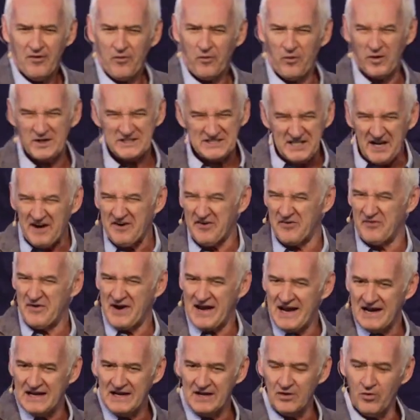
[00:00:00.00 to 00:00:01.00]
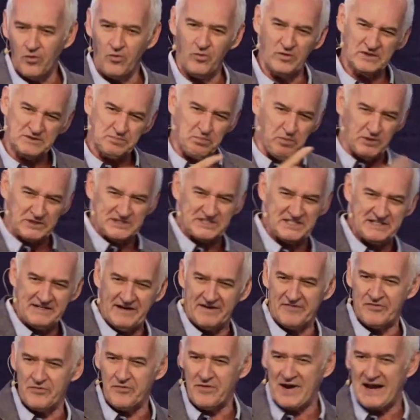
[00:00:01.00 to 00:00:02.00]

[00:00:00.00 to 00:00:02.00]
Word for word: was I really, or was Pastor Jan